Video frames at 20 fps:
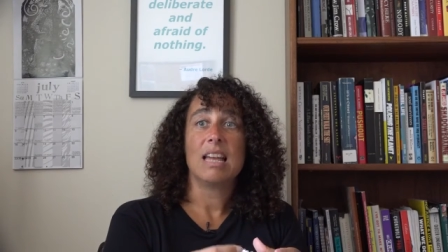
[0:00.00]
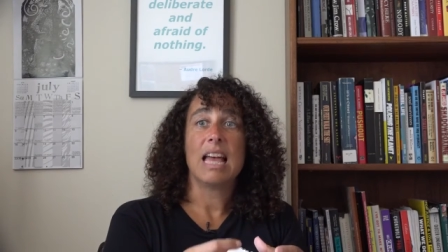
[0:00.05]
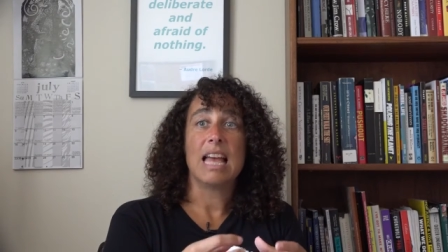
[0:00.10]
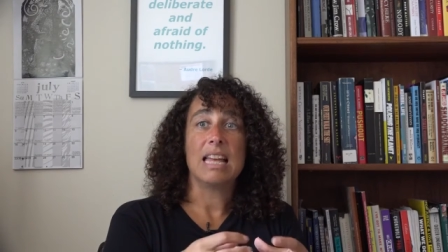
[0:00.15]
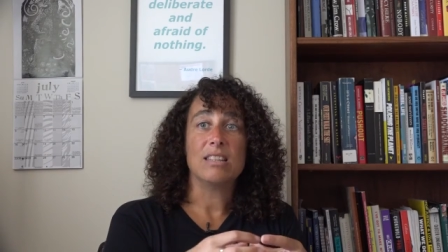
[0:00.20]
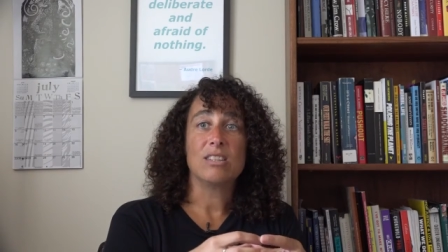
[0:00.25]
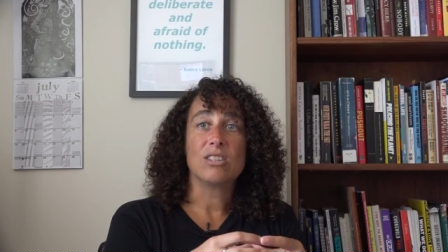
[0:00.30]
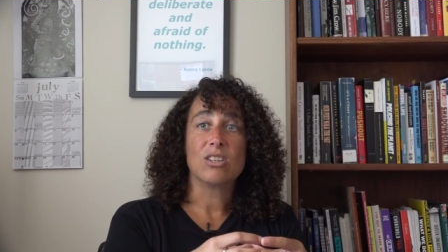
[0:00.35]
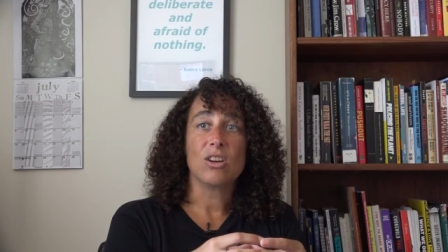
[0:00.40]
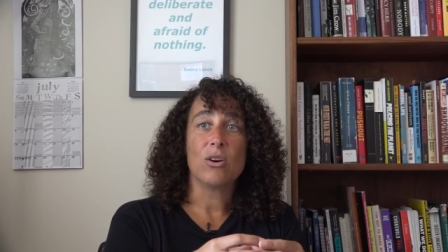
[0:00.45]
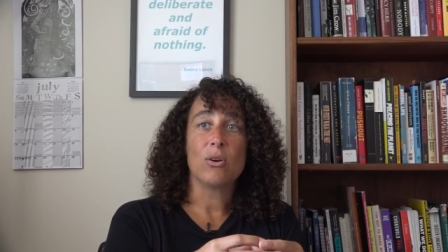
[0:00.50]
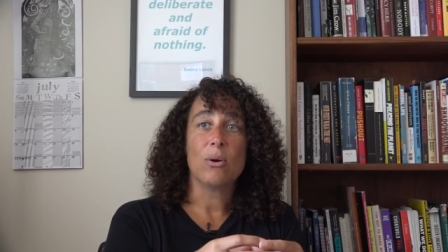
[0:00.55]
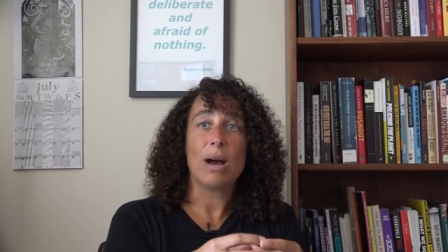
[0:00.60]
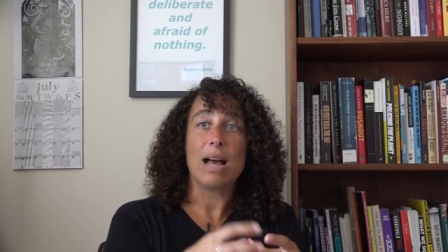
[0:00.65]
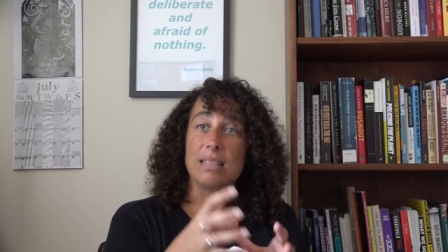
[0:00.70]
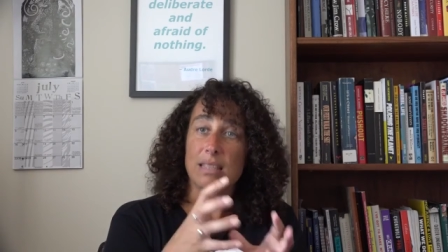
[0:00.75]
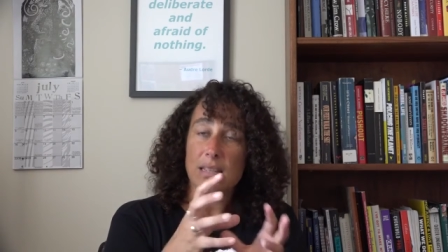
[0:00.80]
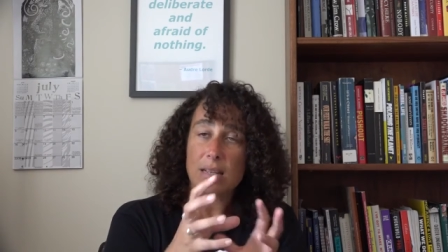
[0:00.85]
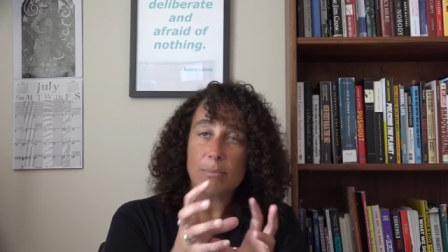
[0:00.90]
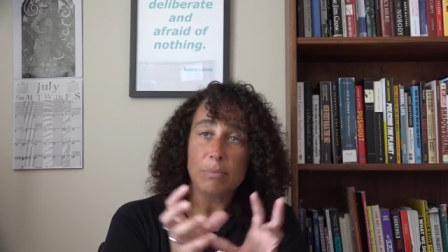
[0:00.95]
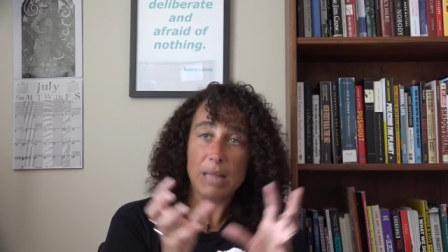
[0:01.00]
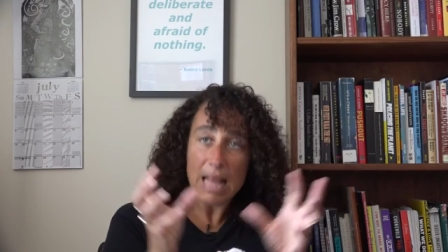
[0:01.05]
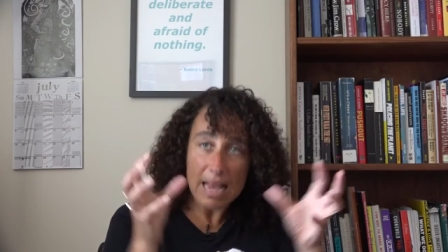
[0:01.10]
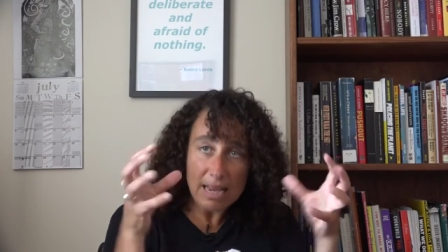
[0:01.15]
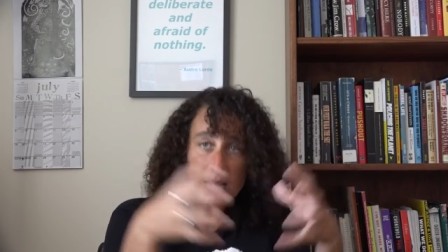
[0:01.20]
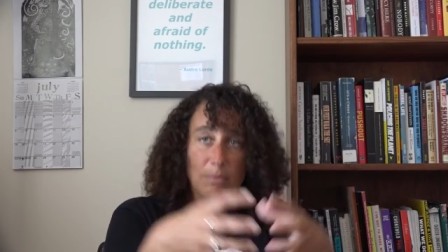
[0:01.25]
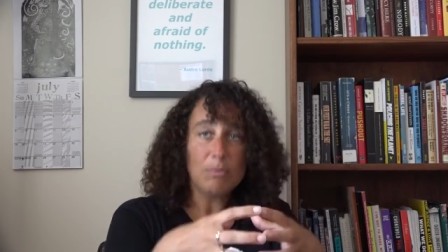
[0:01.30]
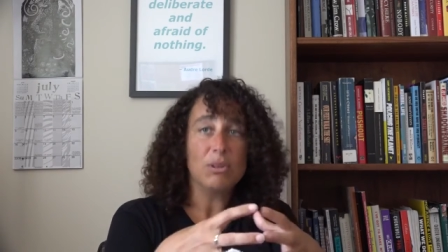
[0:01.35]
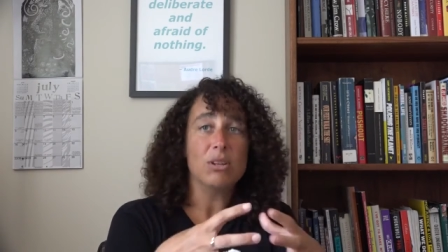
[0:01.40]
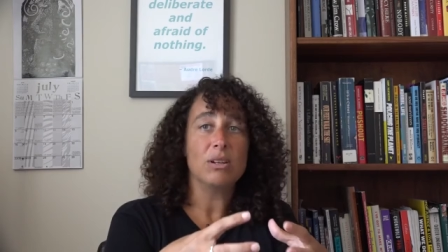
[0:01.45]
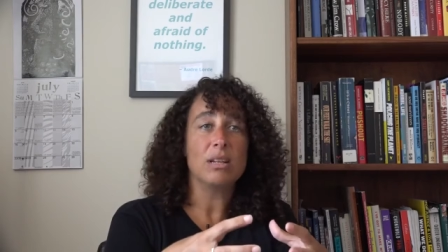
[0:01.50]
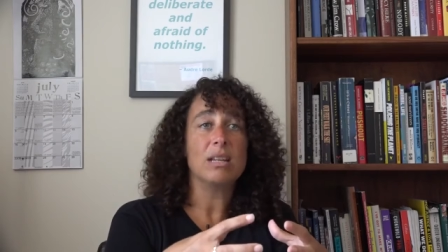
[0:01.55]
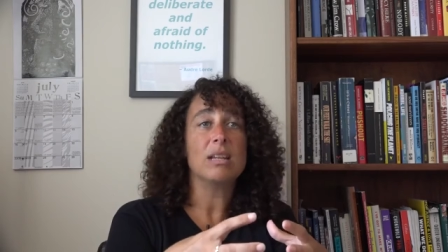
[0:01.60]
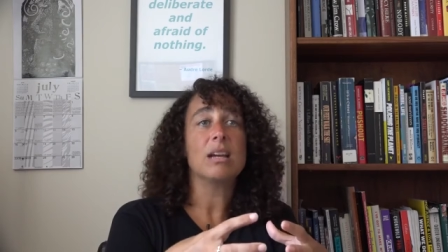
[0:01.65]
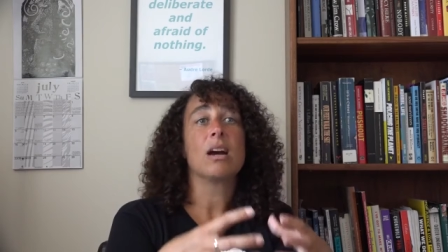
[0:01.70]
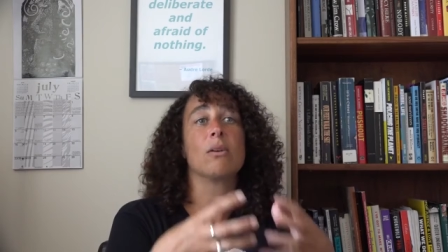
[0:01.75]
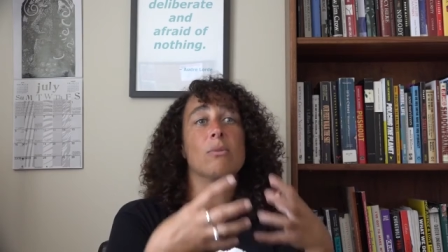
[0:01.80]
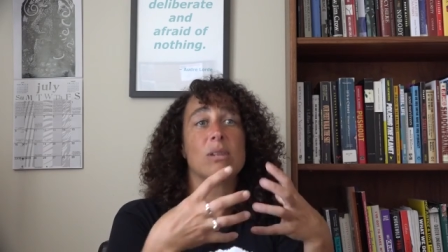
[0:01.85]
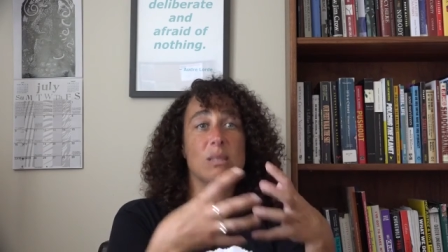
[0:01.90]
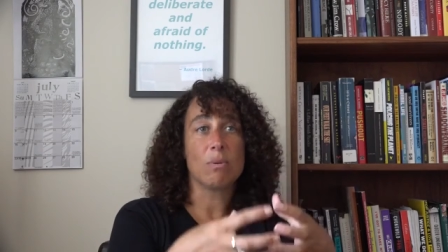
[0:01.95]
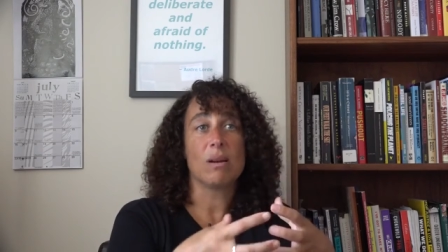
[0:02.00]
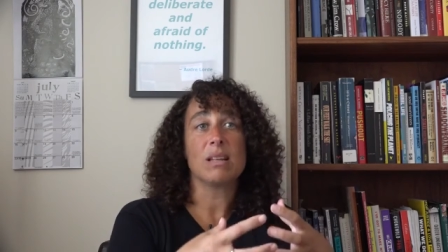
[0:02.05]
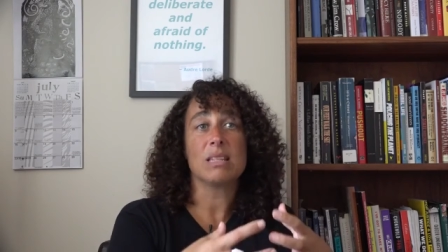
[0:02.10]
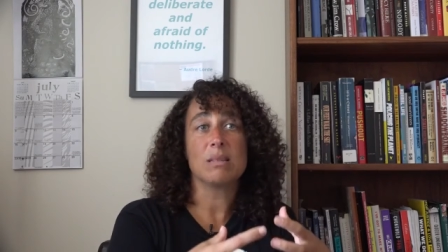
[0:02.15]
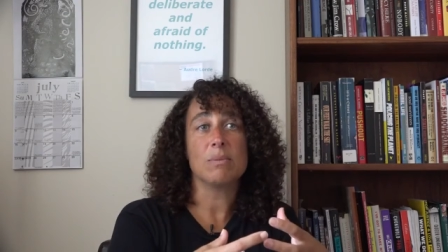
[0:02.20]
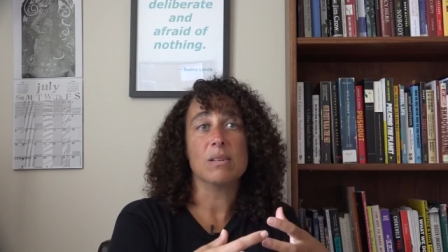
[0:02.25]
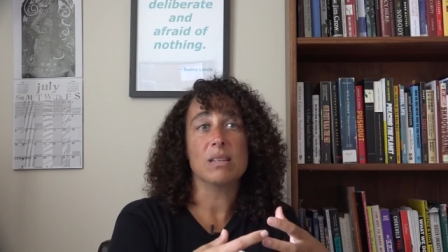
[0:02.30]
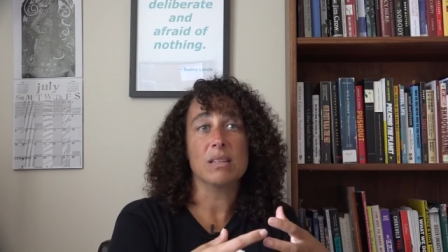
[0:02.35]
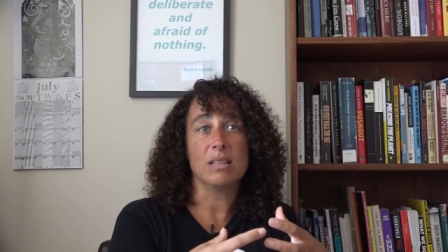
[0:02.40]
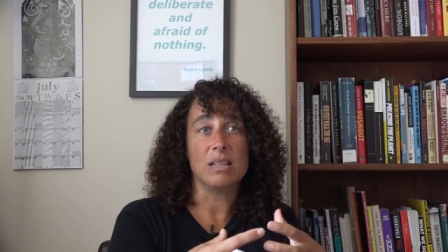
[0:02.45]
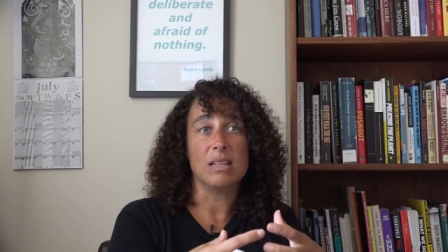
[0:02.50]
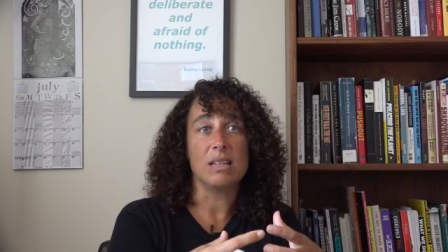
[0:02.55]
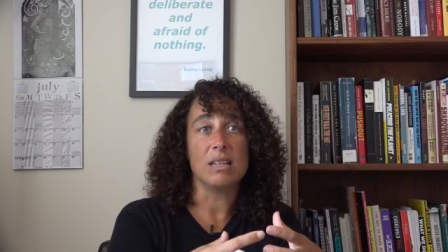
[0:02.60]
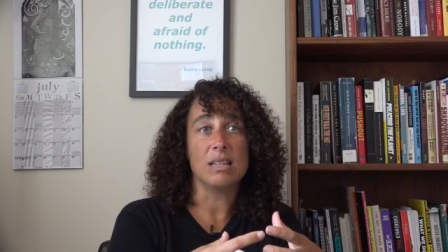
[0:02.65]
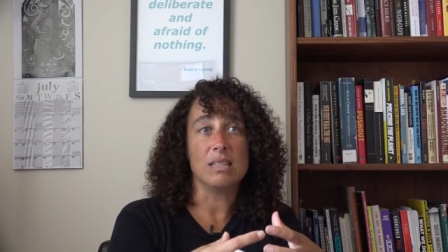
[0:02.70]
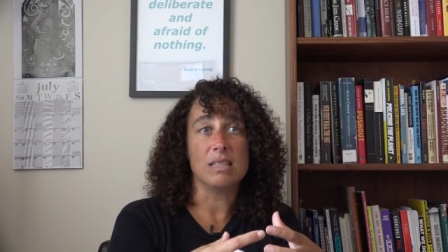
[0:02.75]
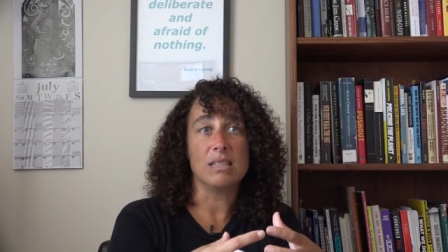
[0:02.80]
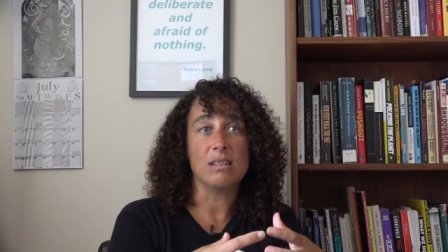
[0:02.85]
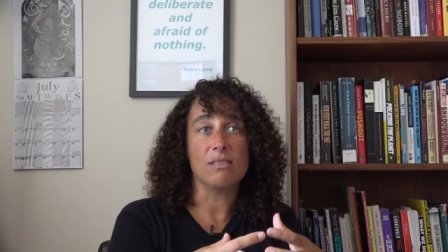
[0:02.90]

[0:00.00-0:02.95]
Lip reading: And so as a Black community, our responsibility is